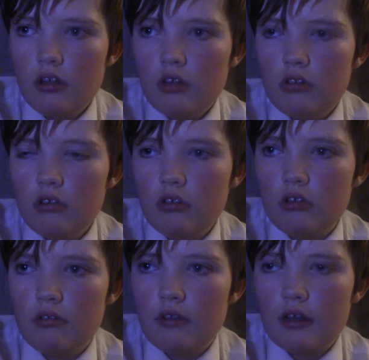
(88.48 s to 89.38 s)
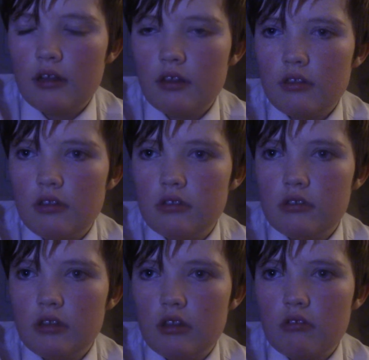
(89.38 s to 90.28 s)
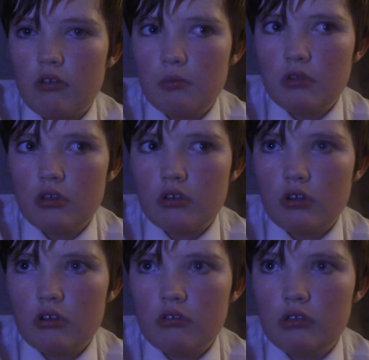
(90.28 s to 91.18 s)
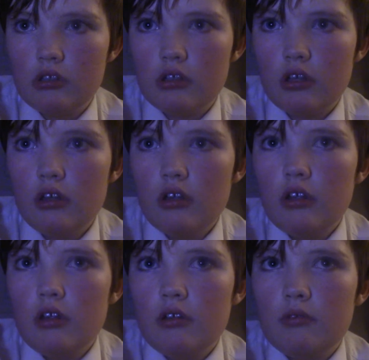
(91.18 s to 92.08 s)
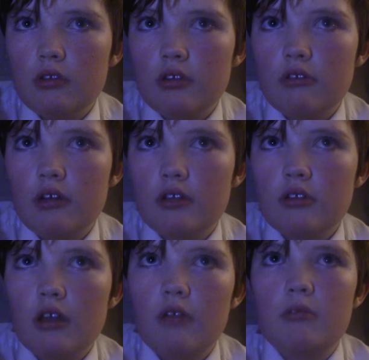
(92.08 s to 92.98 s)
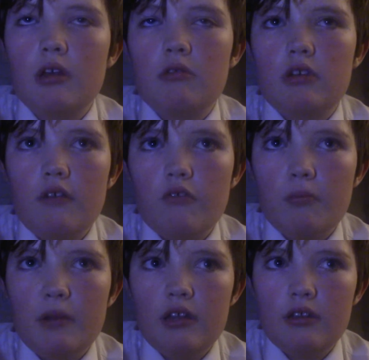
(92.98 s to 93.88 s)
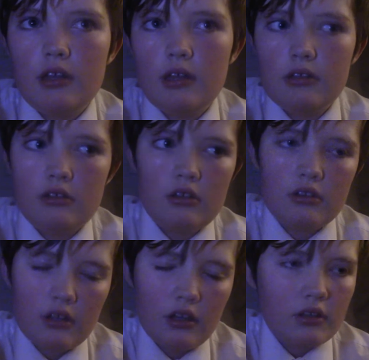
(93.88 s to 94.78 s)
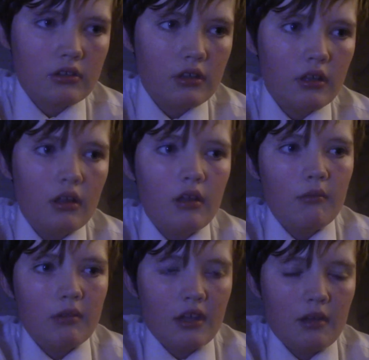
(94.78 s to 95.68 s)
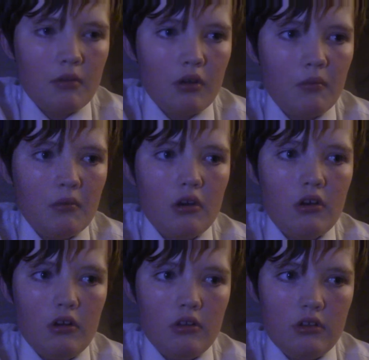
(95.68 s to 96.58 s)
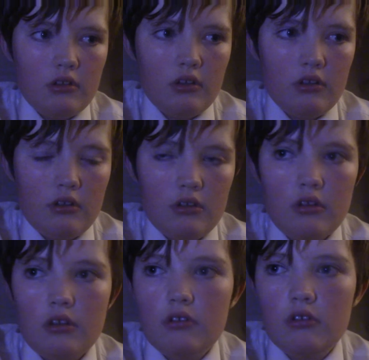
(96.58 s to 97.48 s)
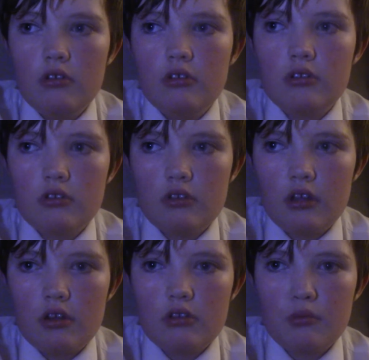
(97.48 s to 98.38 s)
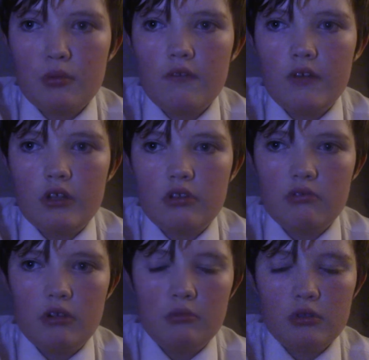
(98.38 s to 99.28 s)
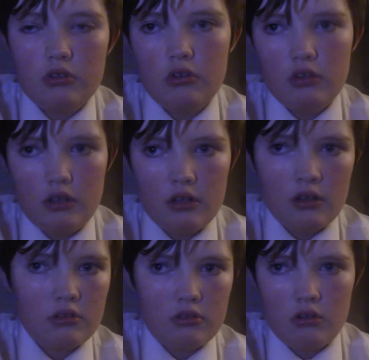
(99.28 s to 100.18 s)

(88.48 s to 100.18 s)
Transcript: not knowing that this trip to Scotland was the last time that I would ever be in the HSS. We came home on the new Stena Superfast. Well, it was new then, it's